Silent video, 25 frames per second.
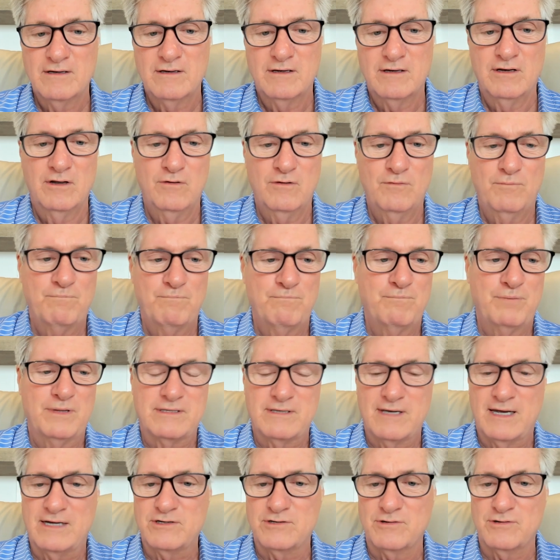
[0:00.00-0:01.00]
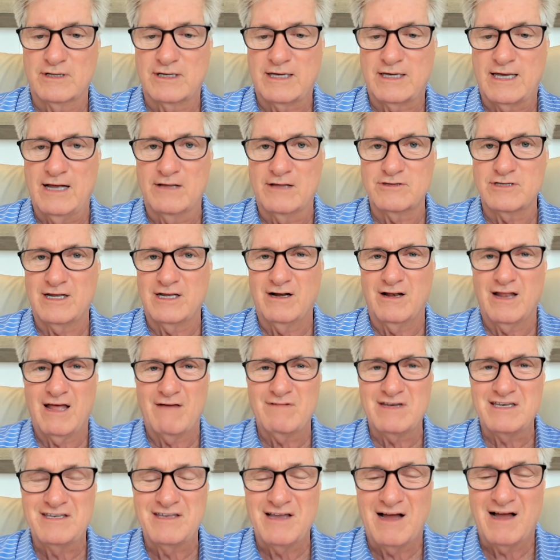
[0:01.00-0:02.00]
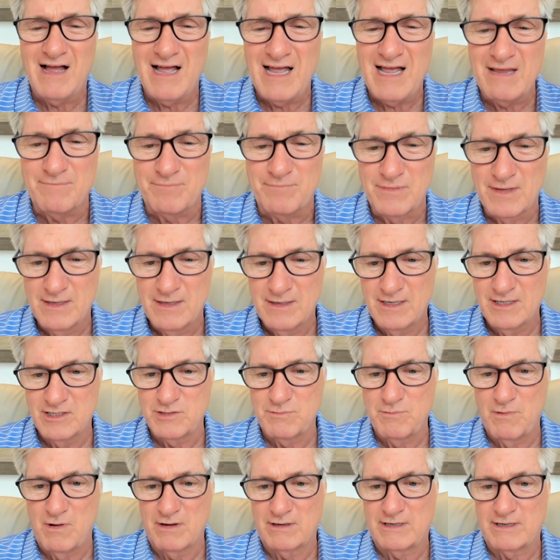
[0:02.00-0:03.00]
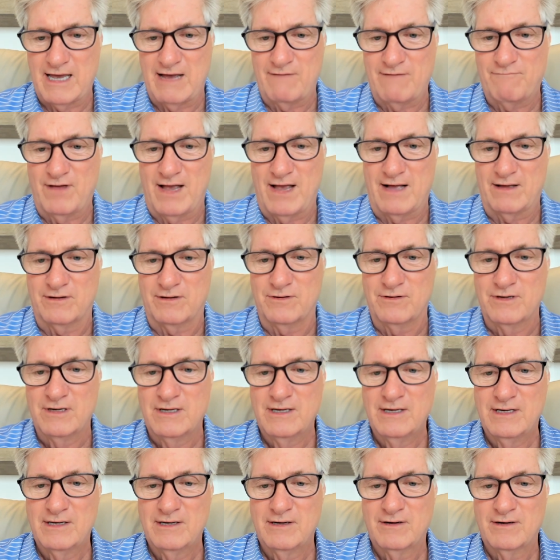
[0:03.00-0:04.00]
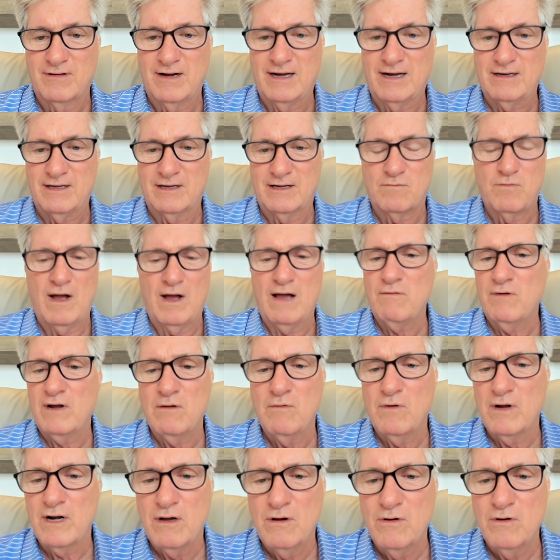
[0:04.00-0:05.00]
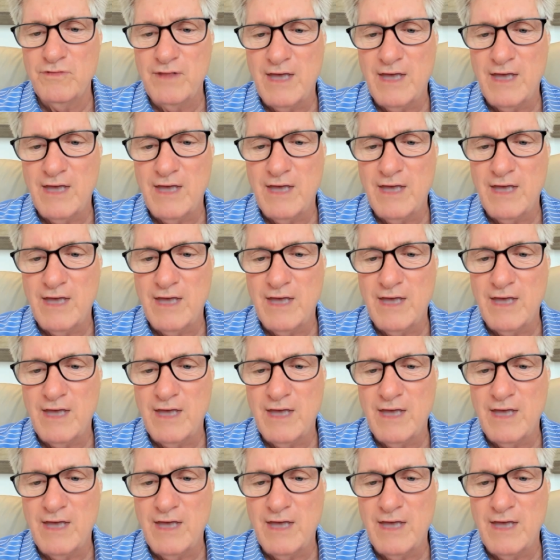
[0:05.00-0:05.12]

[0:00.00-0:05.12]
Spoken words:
new potential accounts? They don't have a dime in small cap value, right? Like, why would I want to own